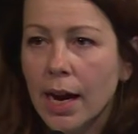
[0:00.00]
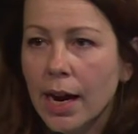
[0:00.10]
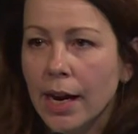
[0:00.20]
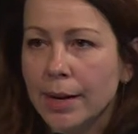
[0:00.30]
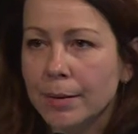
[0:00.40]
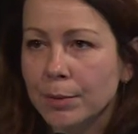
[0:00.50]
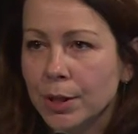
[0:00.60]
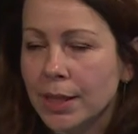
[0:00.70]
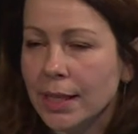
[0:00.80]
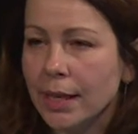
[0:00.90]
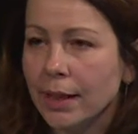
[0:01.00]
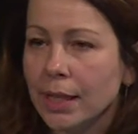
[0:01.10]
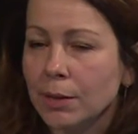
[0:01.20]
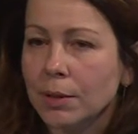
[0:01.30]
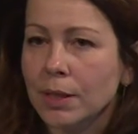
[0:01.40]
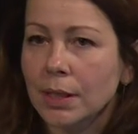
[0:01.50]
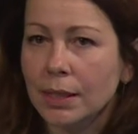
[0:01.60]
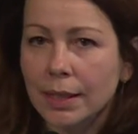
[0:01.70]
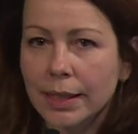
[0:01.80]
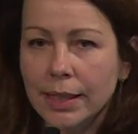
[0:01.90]
I am not saying that I was
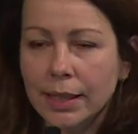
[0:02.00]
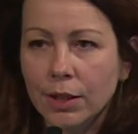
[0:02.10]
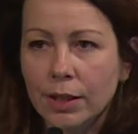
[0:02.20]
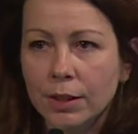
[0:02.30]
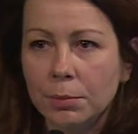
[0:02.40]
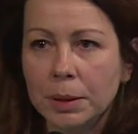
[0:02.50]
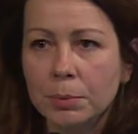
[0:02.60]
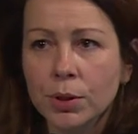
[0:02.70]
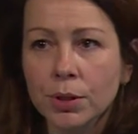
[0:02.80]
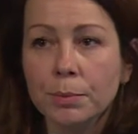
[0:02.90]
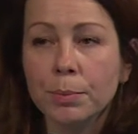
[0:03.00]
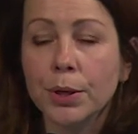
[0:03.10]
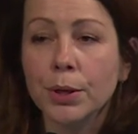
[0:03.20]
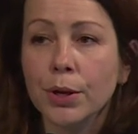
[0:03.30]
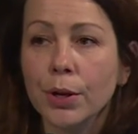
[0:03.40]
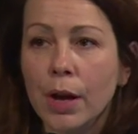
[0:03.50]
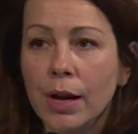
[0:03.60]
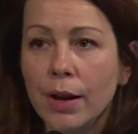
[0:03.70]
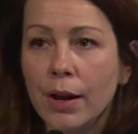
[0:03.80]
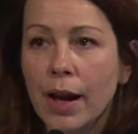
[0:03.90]
getting a little bit bored, but
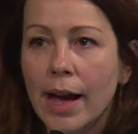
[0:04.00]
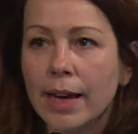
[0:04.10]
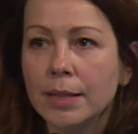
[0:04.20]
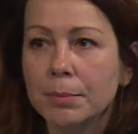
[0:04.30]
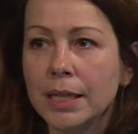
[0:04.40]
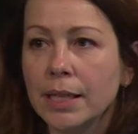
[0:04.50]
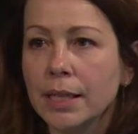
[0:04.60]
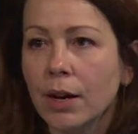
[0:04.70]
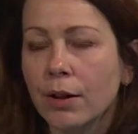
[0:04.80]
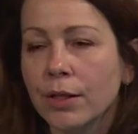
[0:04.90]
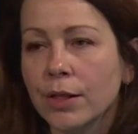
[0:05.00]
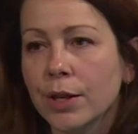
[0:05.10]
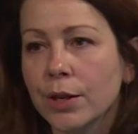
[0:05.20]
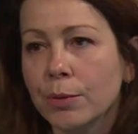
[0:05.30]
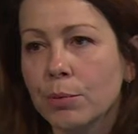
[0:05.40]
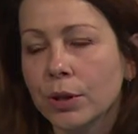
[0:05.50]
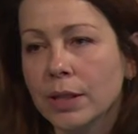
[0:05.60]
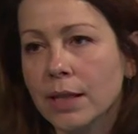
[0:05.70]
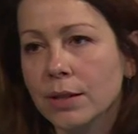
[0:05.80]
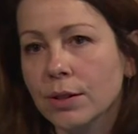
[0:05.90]
I had been on the
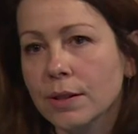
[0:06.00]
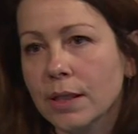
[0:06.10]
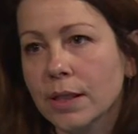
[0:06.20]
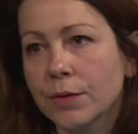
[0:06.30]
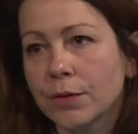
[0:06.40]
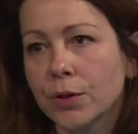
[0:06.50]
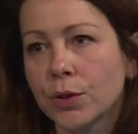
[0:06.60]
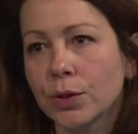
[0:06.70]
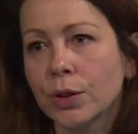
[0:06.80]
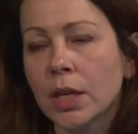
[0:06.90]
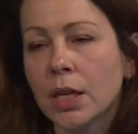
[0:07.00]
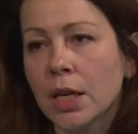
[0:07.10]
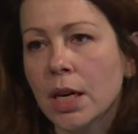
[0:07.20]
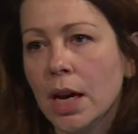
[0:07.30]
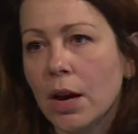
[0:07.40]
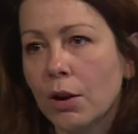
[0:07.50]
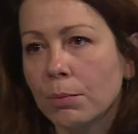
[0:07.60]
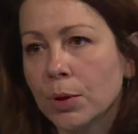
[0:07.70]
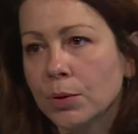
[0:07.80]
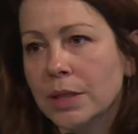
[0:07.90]
broadcaster side for
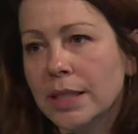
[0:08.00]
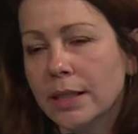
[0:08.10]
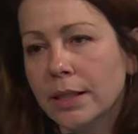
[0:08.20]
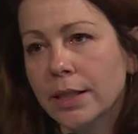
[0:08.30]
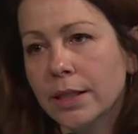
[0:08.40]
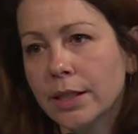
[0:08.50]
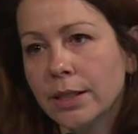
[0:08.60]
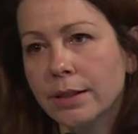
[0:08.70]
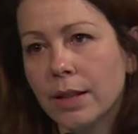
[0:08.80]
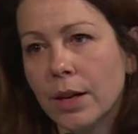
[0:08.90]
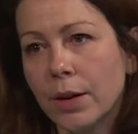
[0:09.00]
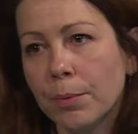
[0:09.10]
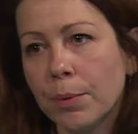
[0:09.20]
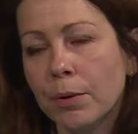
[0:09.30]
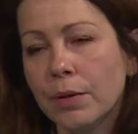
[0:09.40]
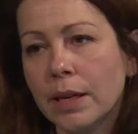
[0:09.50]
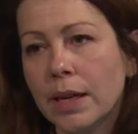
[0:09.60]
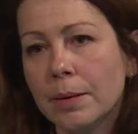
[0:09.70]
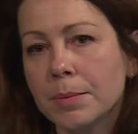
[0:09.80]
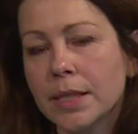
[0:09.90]
almost 10 years, both at
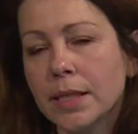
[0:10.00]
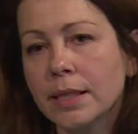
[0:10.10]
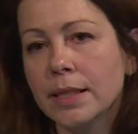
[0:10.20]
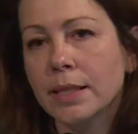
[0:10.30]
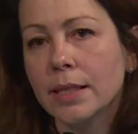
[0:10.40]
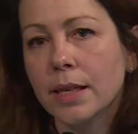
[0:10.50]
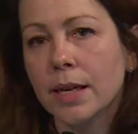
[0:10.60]
M6 and